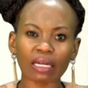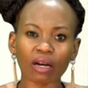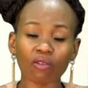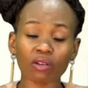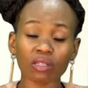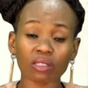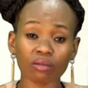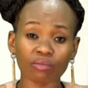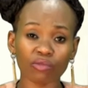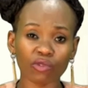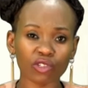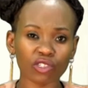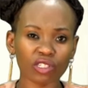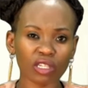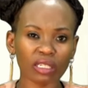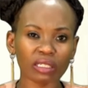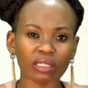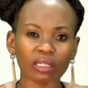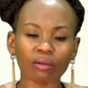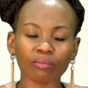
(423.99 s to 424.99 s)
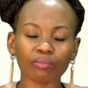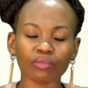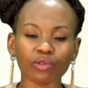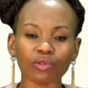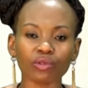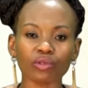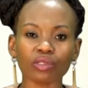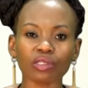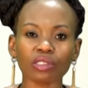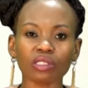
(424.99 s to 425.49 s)
I was emotionally
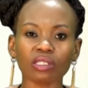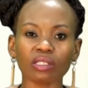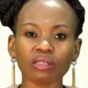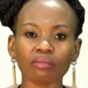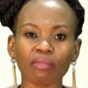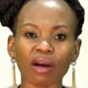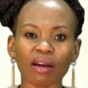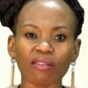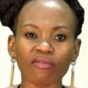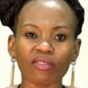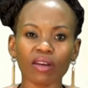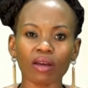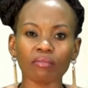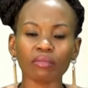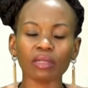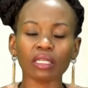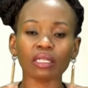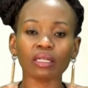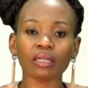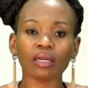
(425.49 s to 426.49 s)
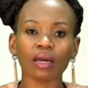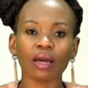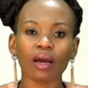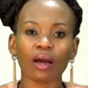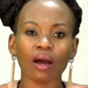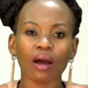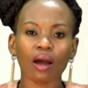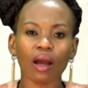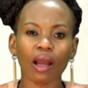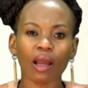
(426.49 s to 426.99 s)
abused in my family.
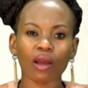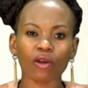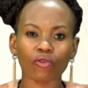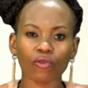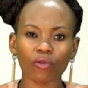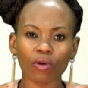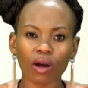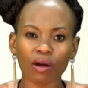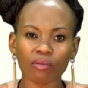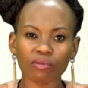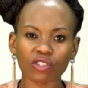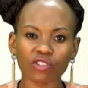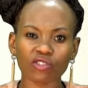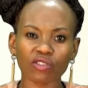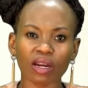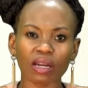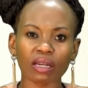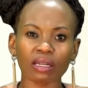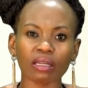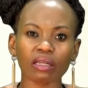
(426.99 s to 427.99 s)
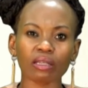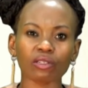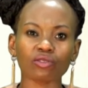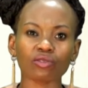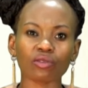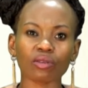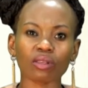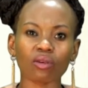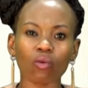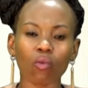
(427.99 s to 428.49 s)
I grew up struggling.
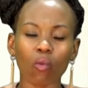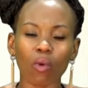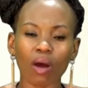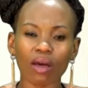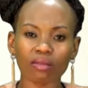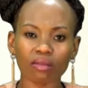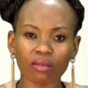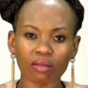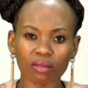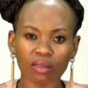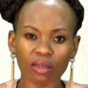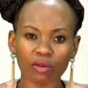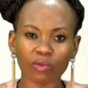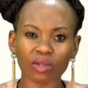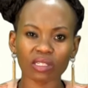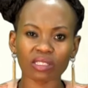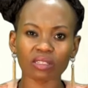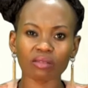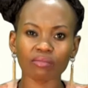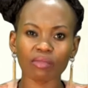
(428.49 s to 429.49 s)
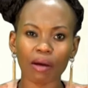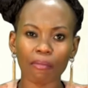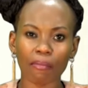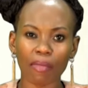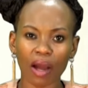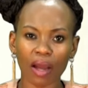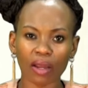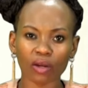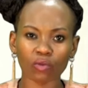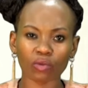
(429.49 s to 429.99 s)
So the one thing that was in my
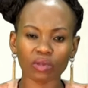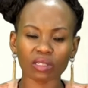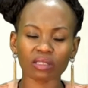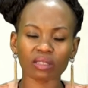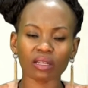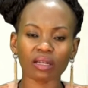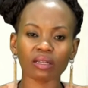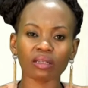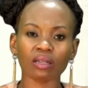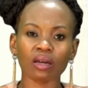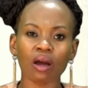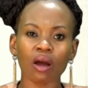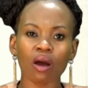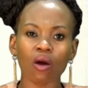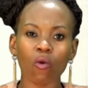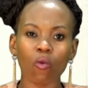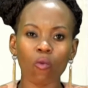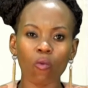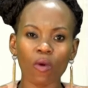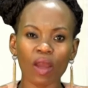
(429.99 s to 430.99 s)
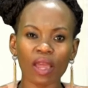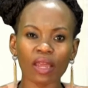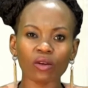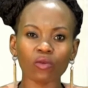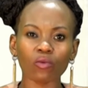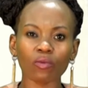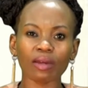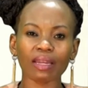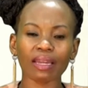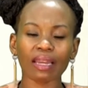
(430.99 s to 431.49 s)
mind was that,
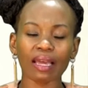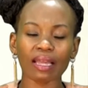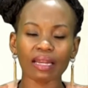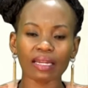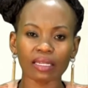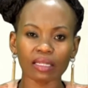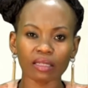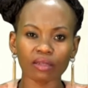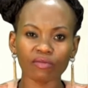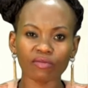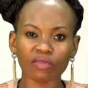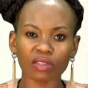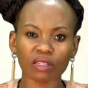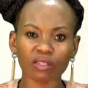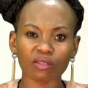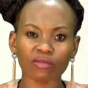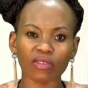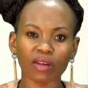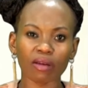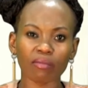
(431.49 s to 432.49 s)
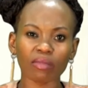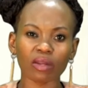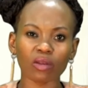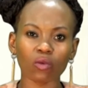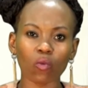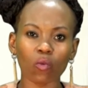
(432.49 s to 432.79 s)
when will I leave this family?